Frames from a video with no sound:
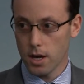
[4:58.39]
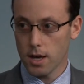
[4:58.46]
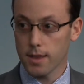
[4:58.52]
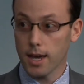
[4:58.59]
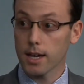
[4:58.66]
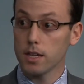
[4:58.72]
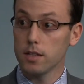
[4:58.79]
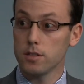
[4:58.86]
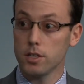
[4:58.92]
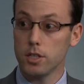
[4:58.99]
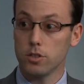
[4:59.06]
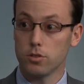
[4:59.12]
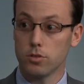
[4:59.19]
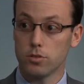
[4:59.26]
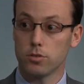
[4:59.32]
And that
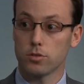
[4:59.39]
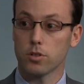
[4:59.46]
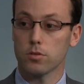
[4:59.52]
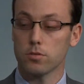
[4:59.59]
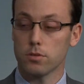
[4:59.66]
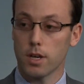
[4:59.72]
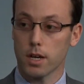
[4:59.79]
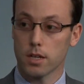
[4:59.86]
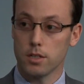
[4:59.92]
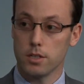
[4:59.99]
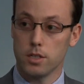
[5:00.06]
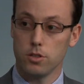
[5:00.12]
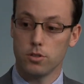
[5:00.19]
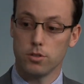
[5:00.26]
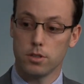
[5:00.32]
continued. So that
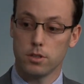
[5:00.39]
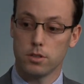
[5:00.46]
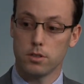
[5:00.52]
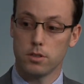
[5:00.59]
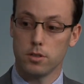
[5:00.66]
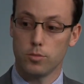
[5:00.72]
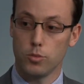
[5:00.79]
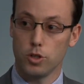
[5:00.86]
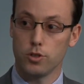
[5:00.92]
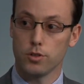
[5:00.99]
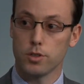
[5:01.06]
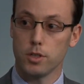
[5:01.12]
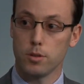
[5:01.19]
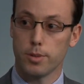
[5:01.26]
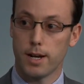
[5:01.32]
continued in the
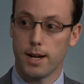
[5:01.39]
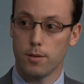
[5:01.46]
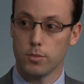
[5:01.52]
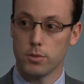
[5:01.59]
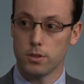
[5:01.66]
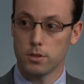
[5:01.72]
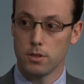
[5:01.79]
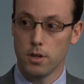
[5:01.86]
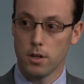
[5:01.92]
emergency department,